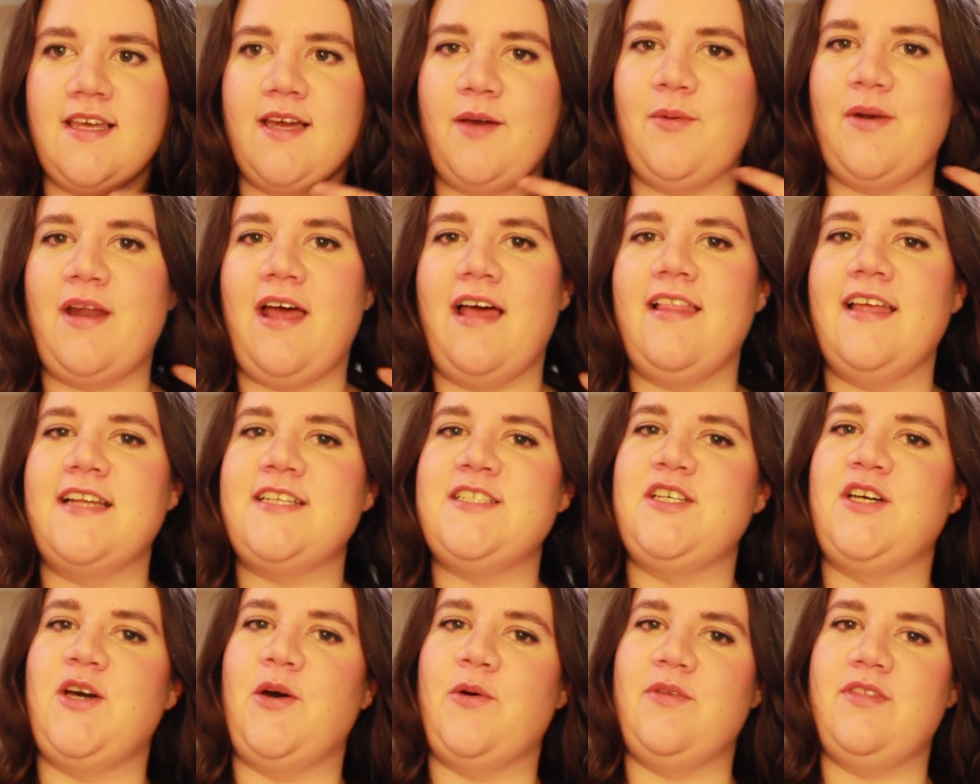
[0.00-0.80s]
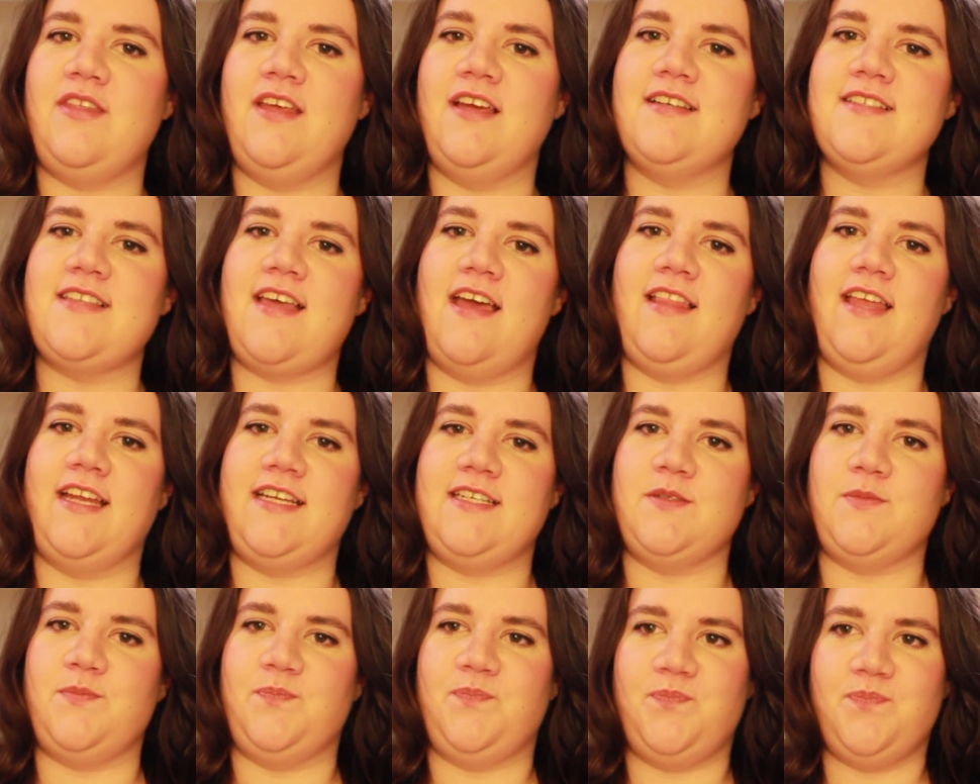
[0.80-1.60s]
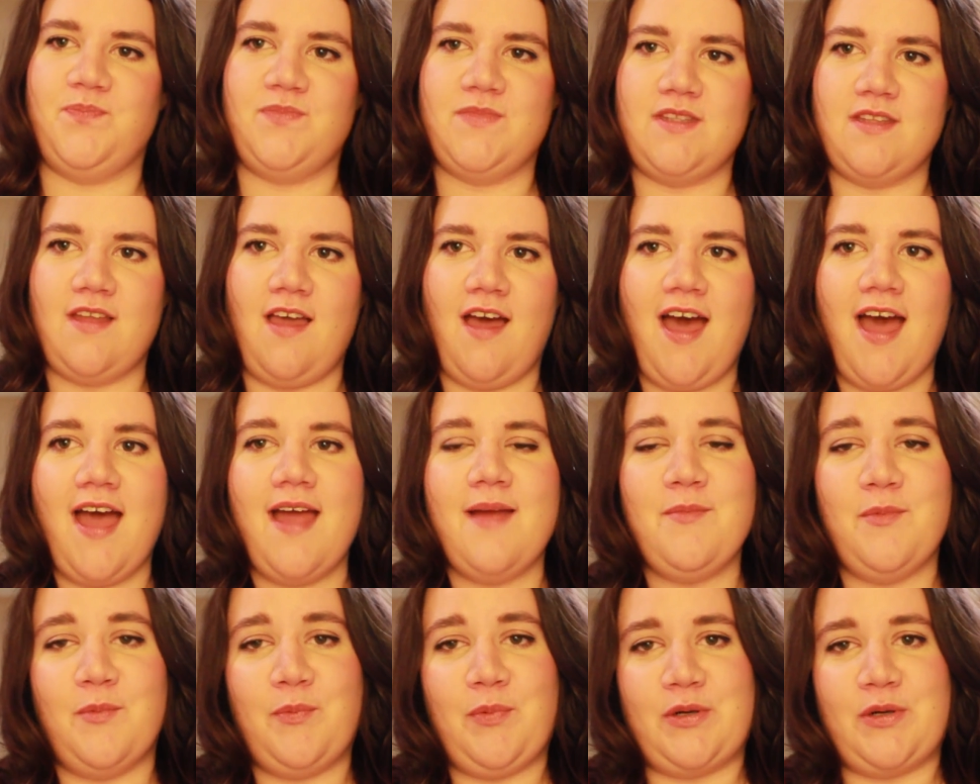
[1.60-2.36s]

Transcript: like when I like to go to things, I'm